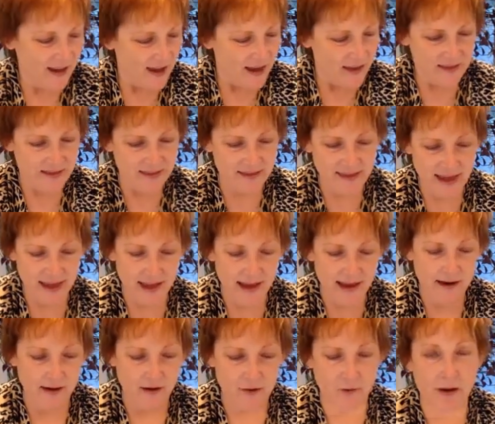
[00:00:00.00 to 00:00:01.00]

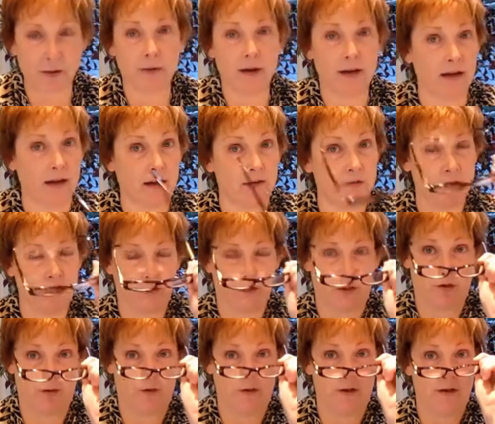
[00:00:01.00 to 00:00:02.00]
Then, okay, wait, I've really
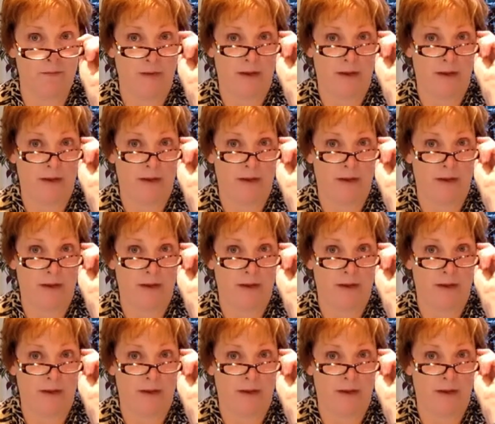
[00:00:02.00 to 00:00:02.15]
turned into my